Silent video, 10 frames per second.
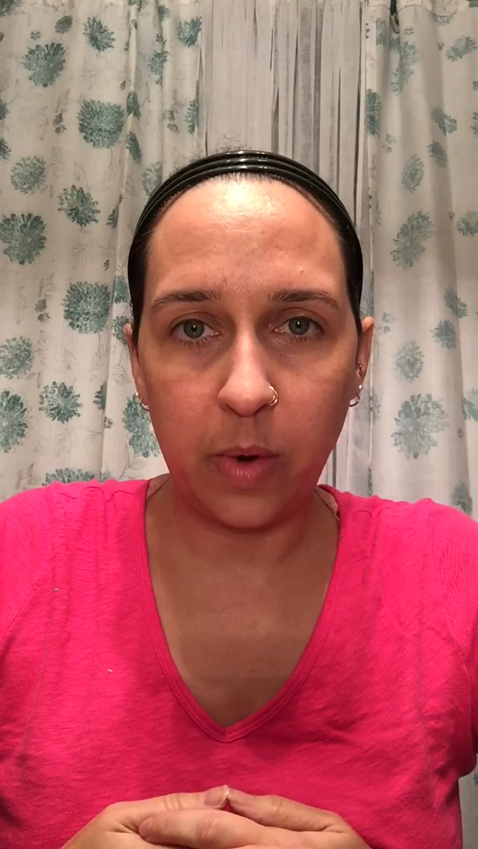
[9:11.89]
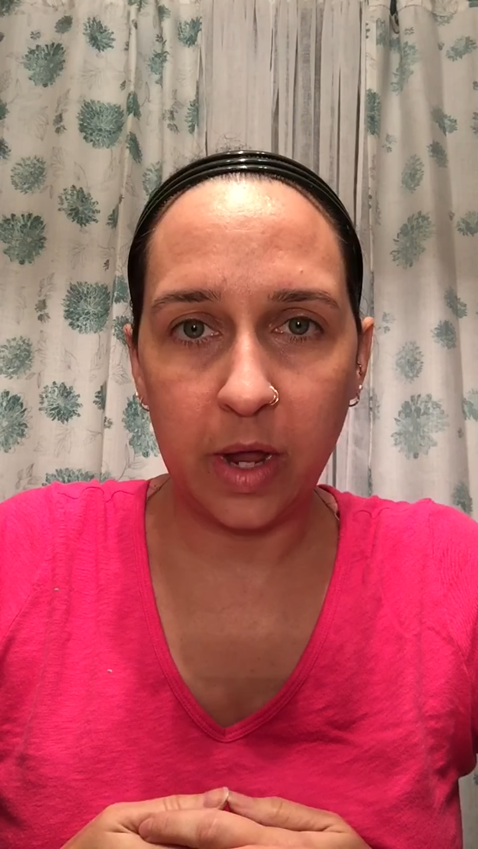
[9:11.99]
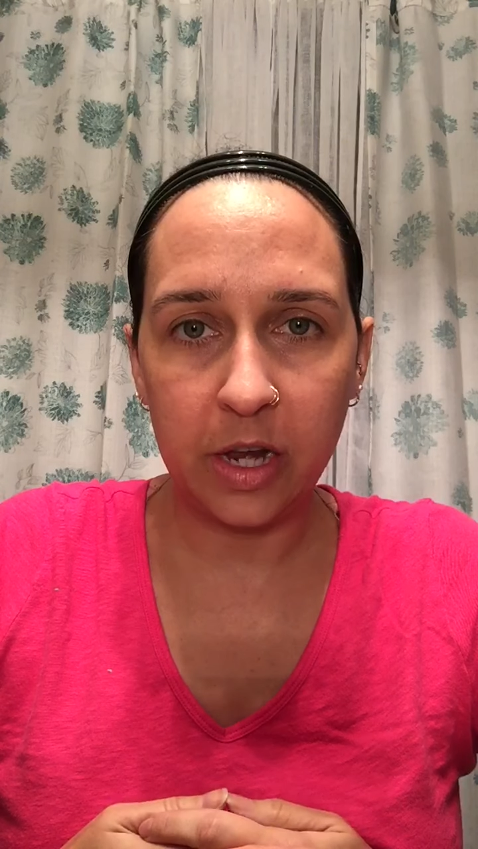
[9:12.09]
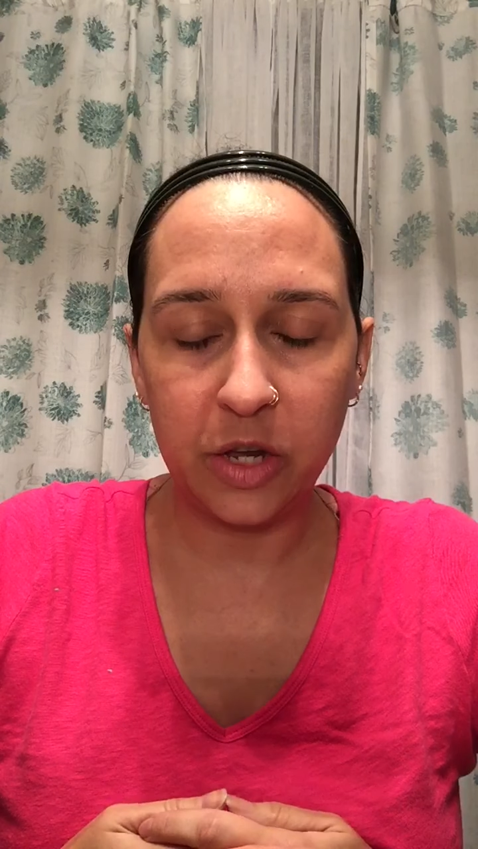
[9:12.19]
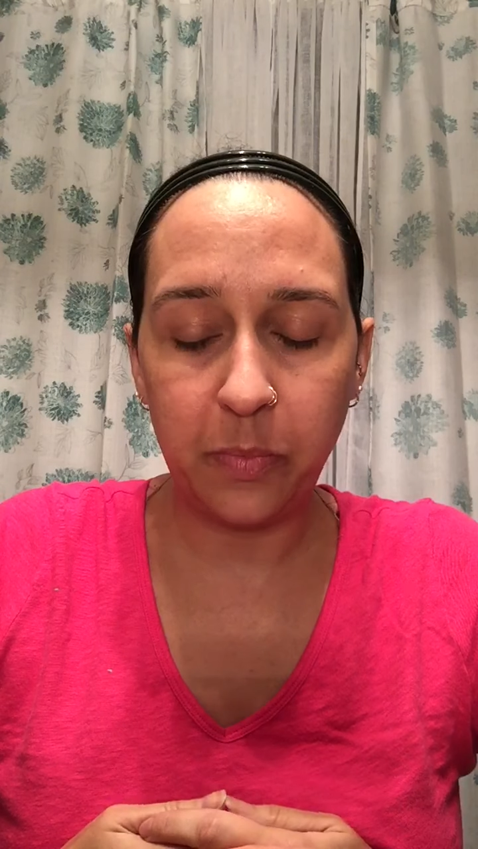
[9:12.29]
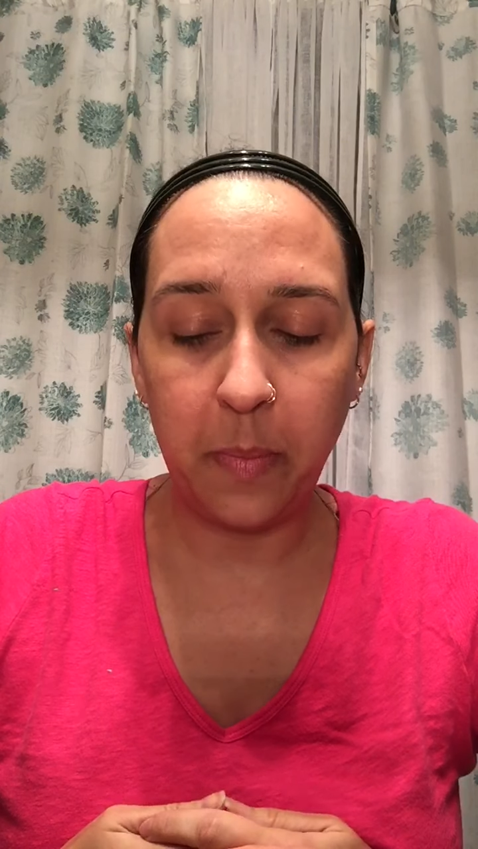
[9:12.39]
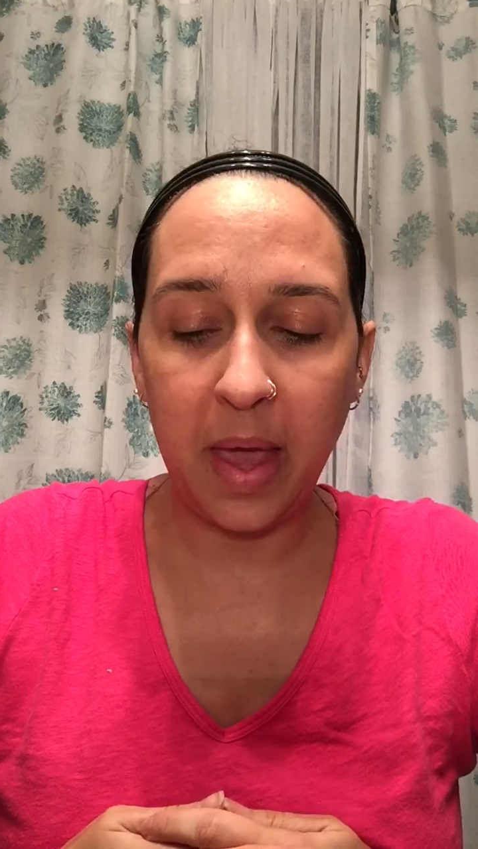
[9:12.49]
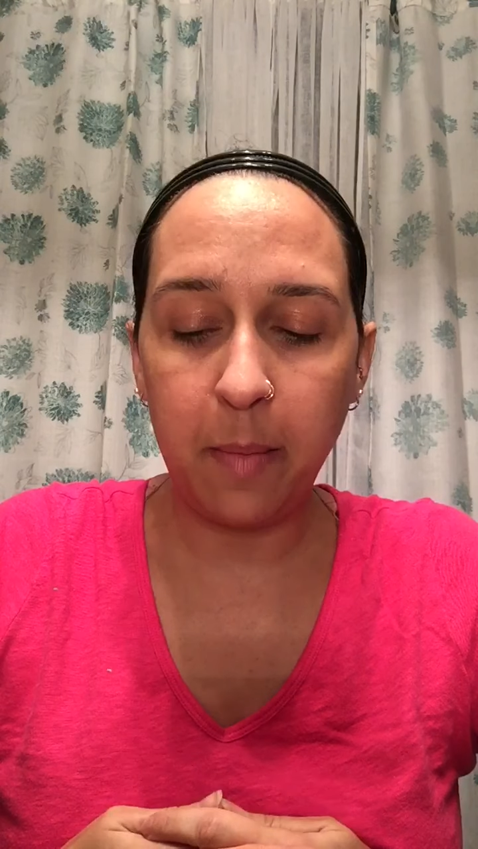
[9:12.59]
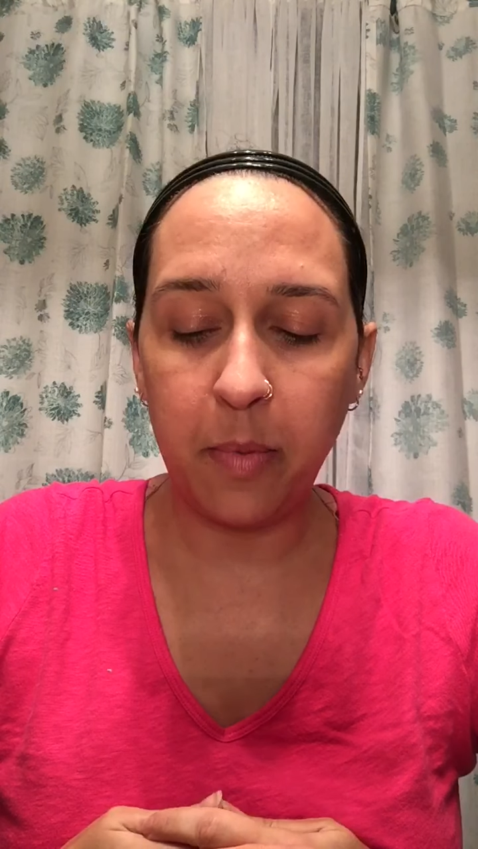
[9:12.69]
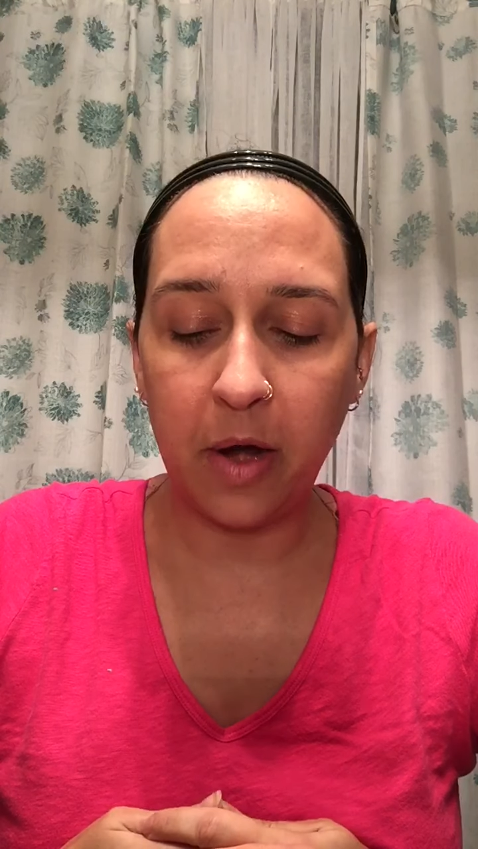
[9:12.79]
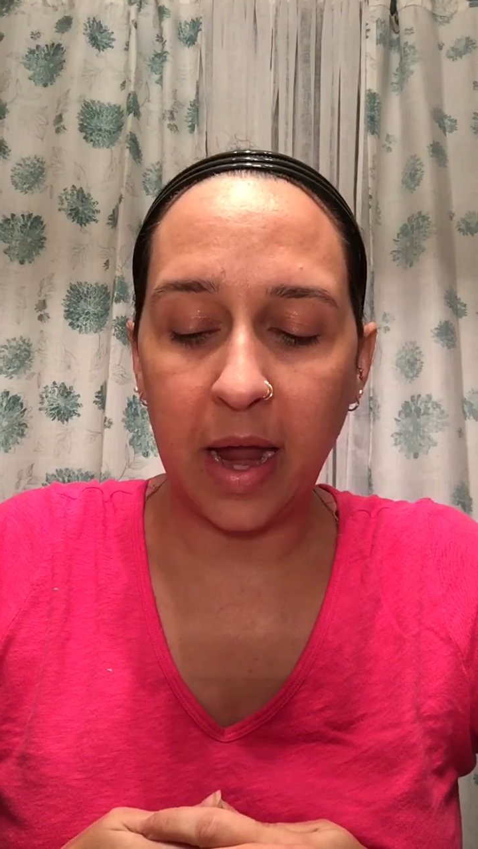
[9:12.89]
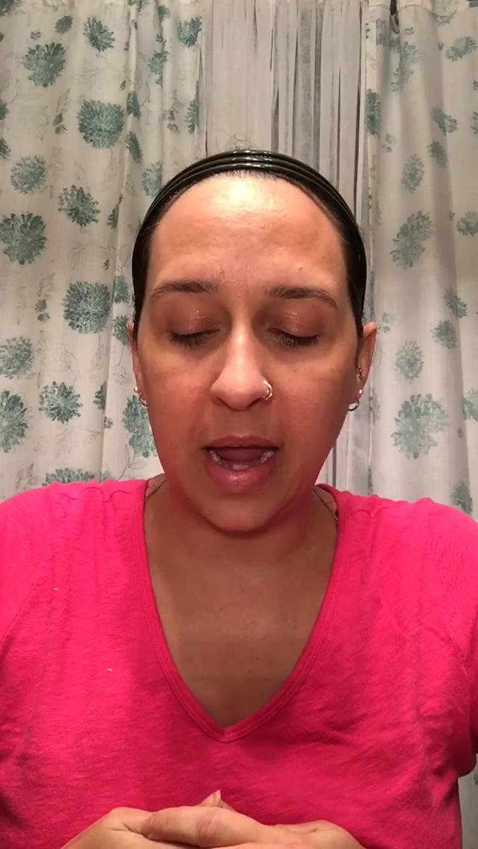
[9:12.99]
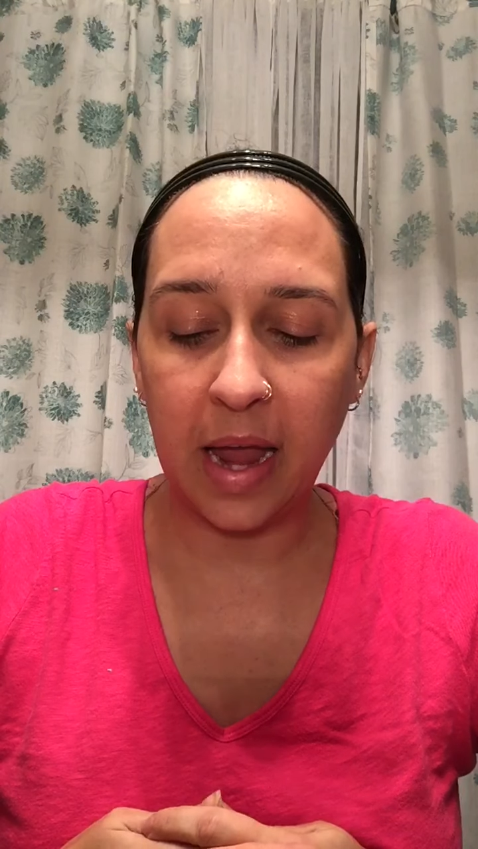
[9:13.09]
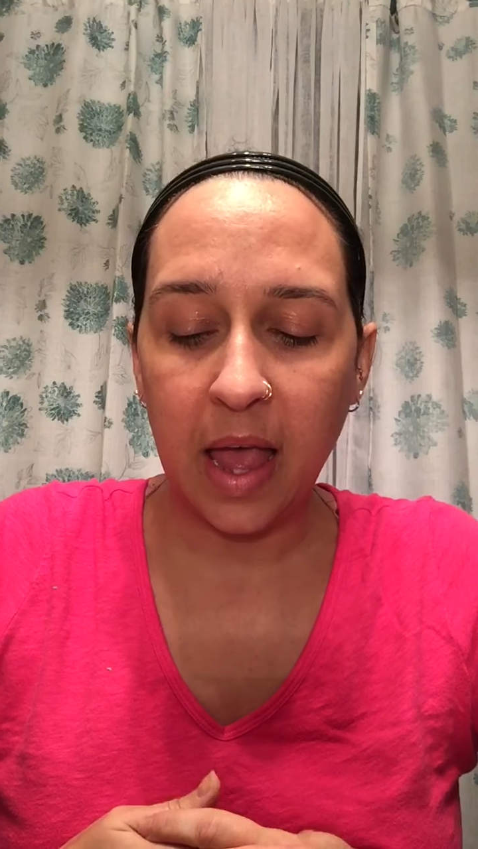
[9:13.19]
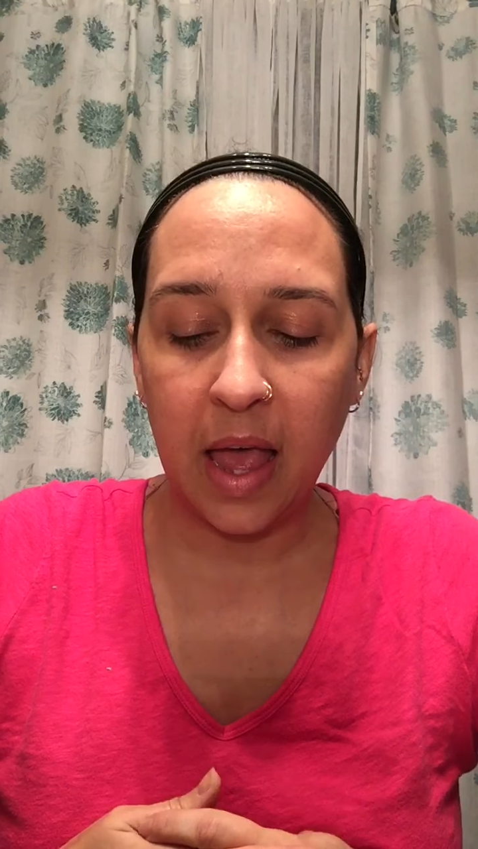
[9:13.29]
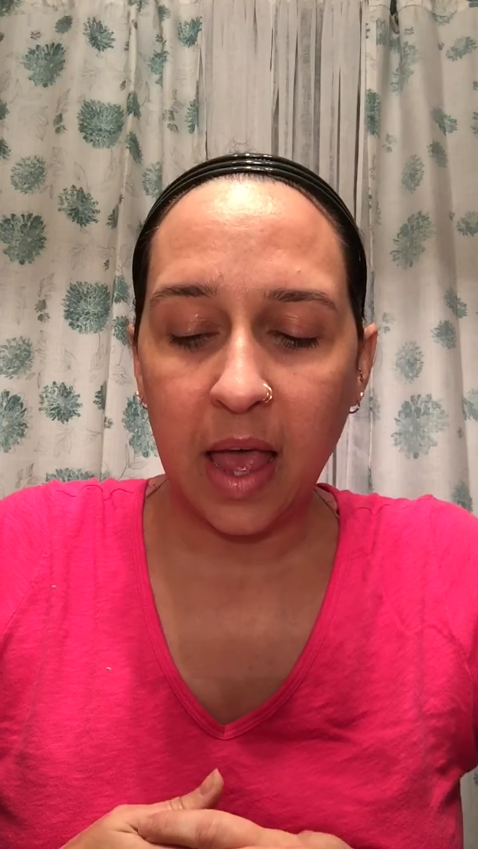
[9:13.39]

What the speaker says: which may bring